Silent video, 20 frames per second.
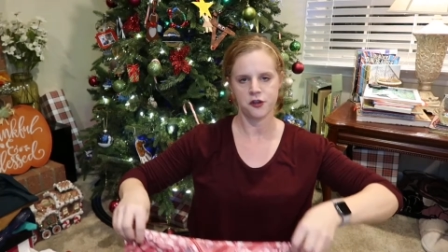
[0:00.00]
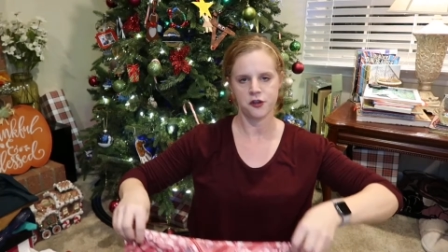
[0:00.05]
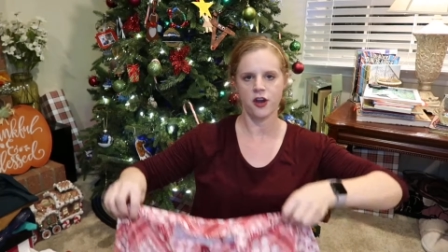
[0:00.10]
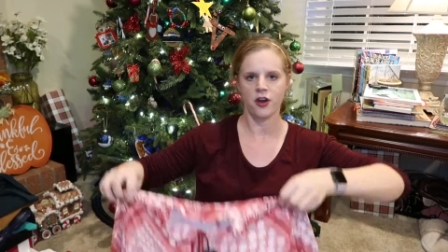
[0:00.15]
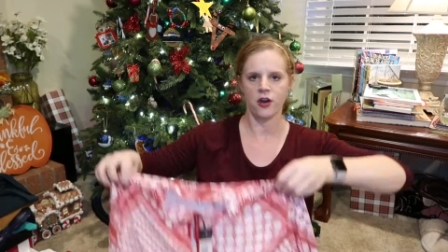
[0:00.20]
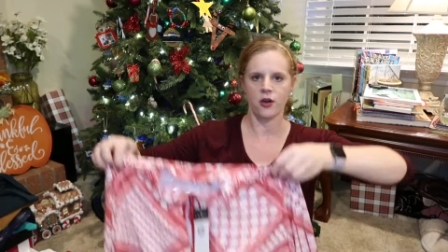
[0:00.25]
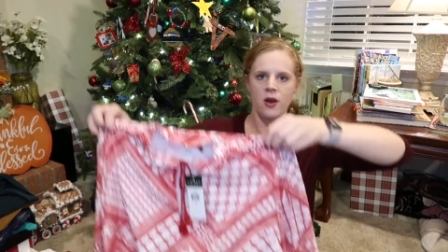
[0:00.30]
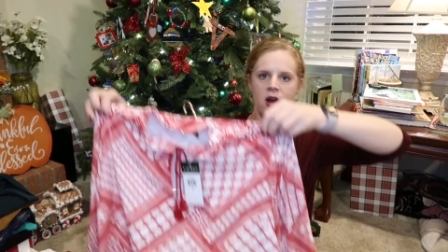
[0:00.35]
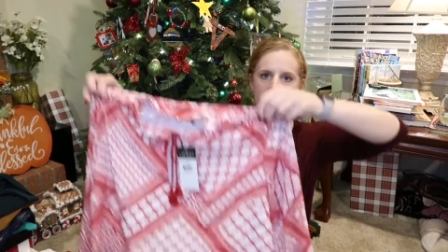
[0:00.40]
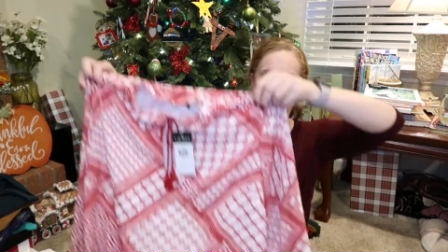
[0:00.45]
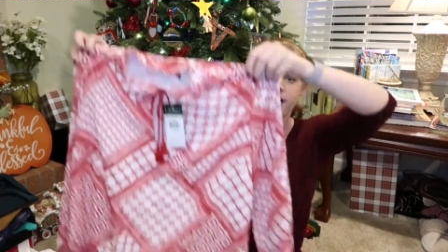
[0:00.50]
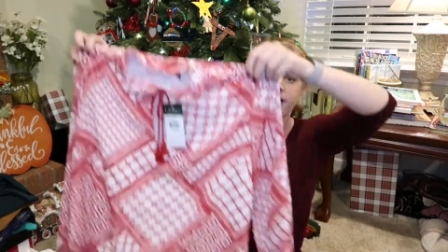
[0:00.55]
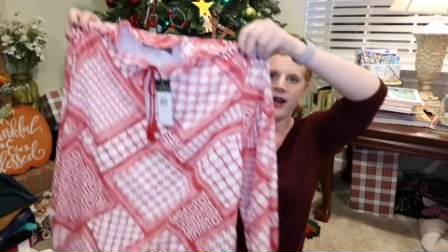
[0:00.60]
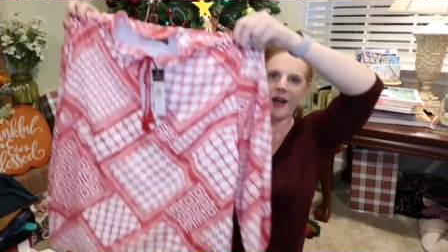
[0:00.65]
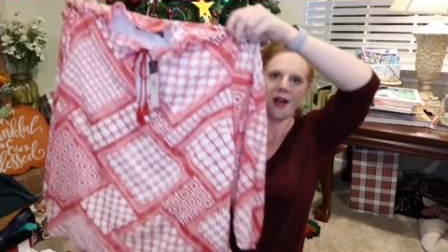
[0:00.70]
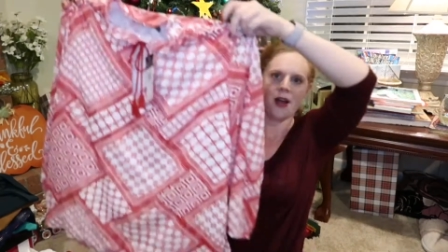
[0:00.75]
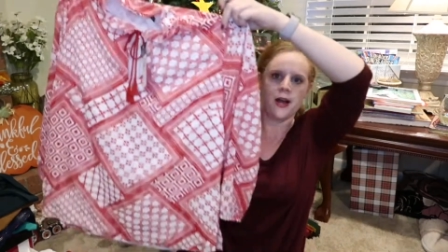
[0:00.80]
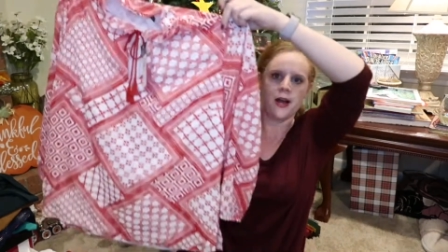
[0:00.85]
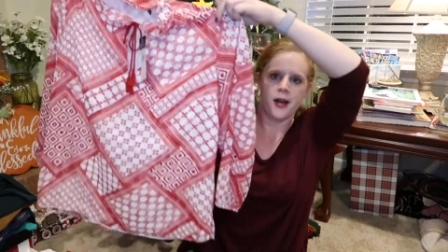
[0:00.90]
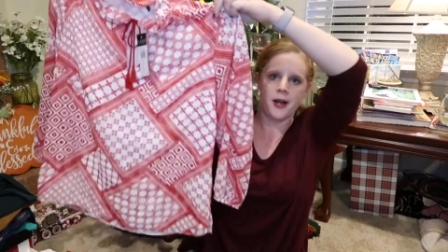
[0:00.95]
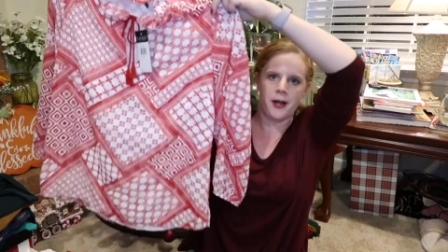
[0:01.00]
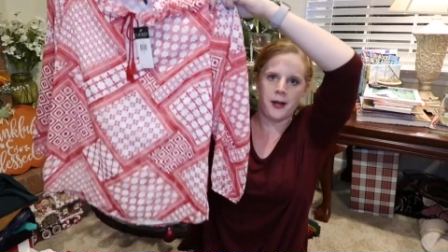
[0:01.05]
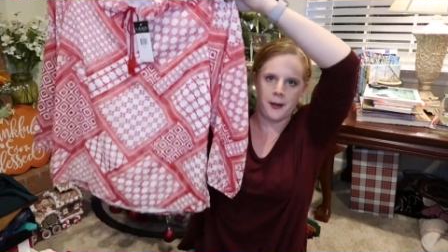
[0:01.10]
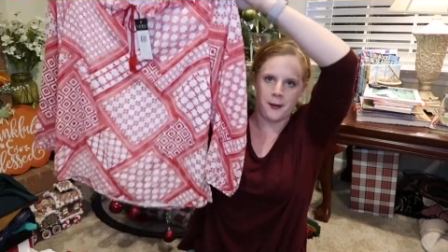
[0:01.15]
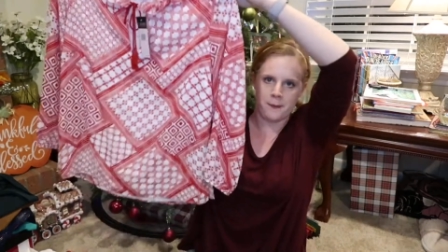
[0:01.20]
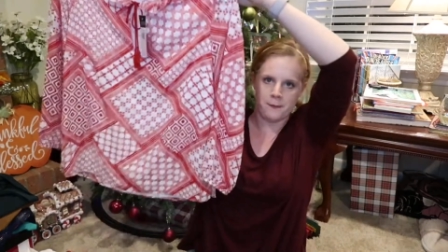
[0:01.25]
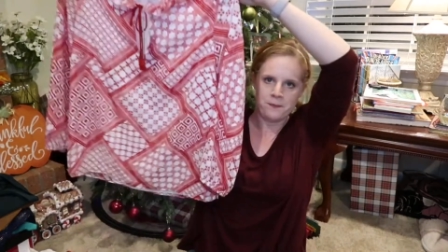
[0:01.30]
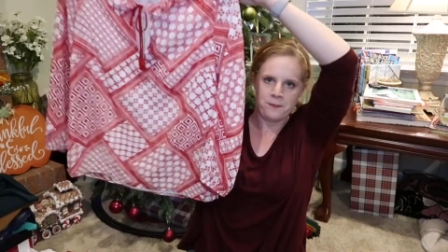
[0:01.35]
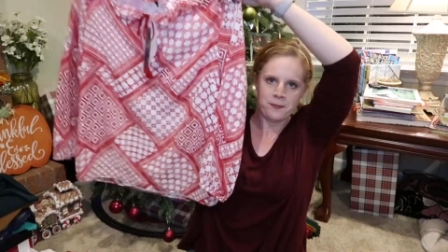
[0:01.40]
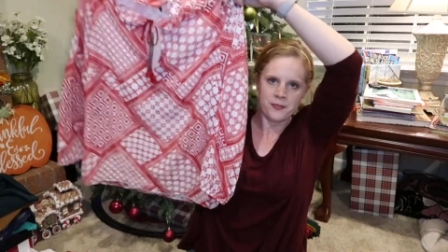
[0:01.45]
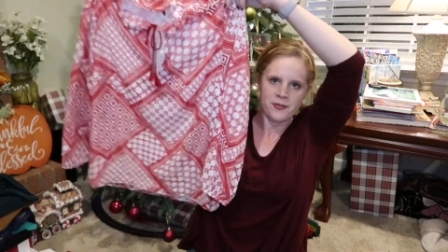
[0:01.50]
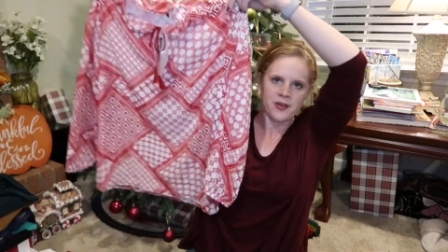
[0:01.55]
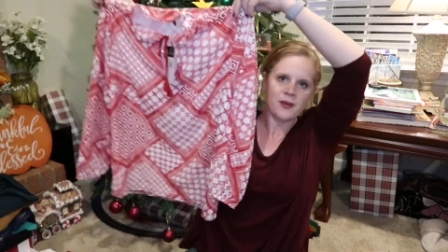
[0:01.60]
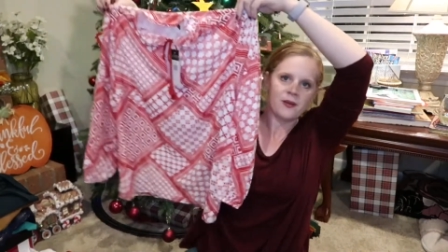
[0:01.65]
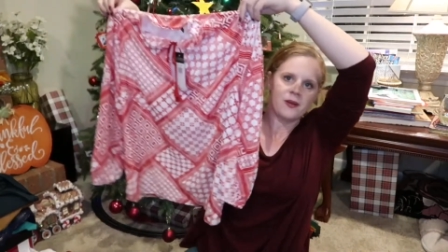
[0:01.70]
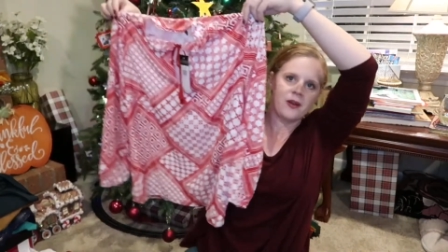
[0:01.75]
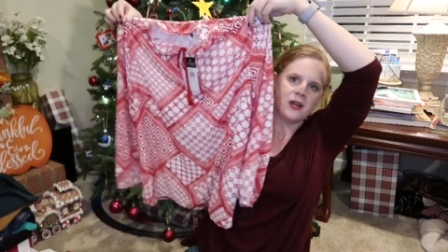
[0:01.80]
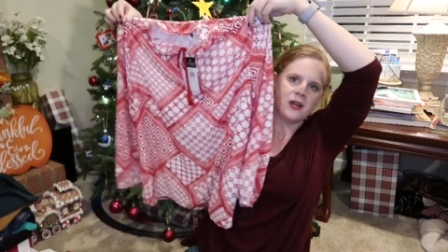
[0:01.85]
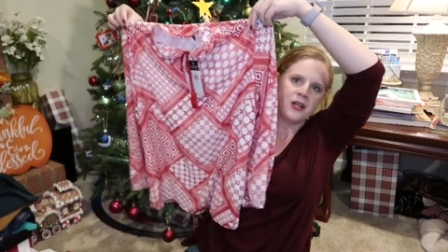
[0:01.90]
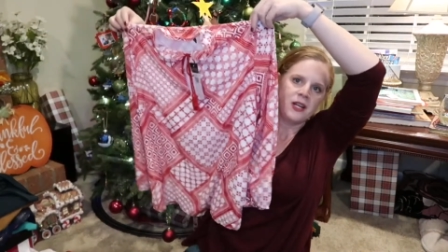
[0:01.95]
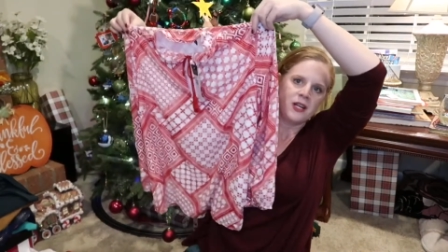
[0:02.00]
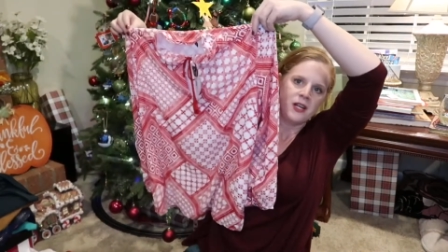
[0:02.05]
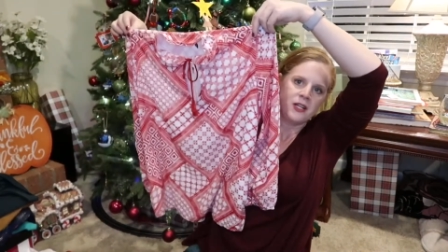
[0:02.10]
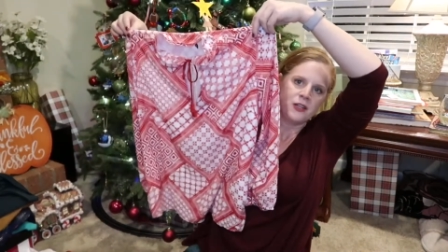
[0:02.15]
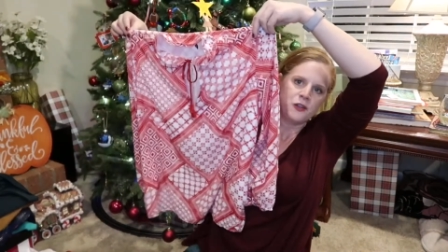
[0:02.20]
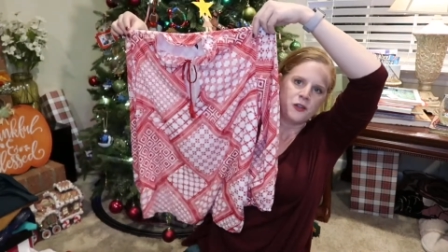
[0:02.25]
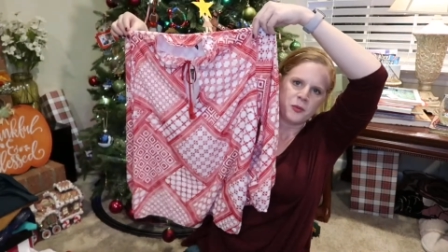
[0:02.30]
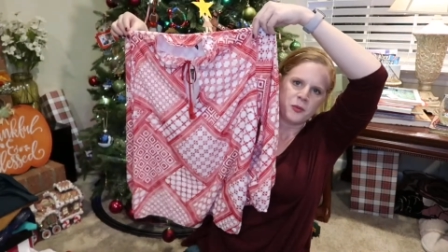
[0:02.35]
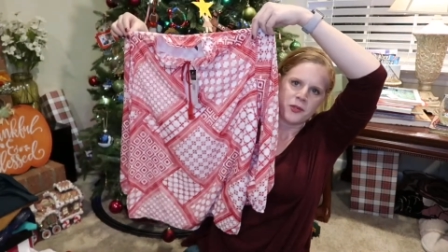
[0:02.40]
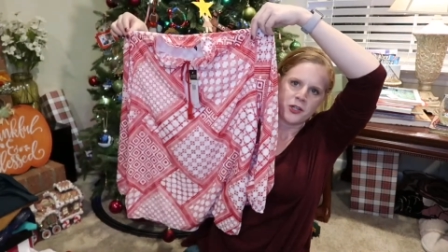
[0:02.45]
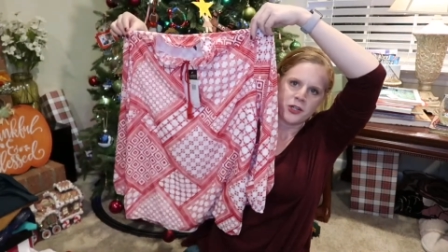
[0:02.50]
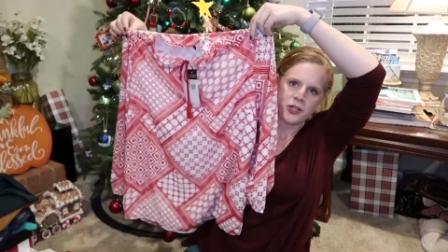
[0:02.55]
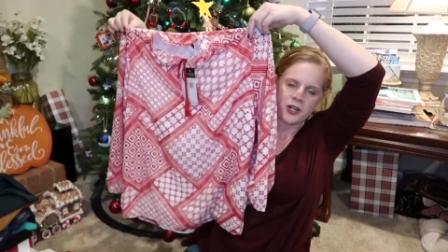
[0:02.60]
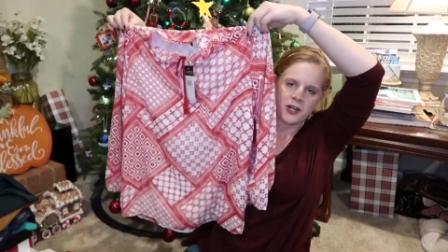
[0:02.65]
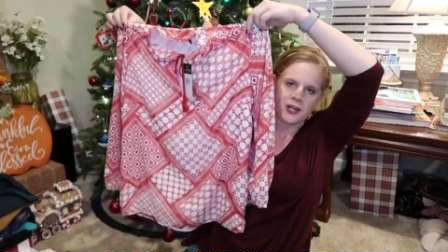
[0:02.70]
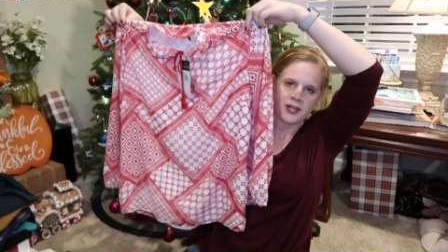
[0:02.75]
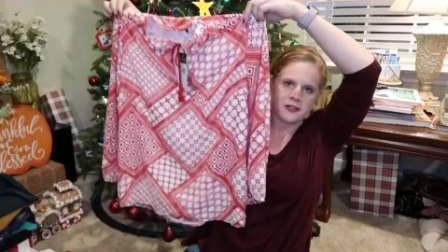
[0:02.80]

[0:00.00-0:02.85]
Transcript: So super cute.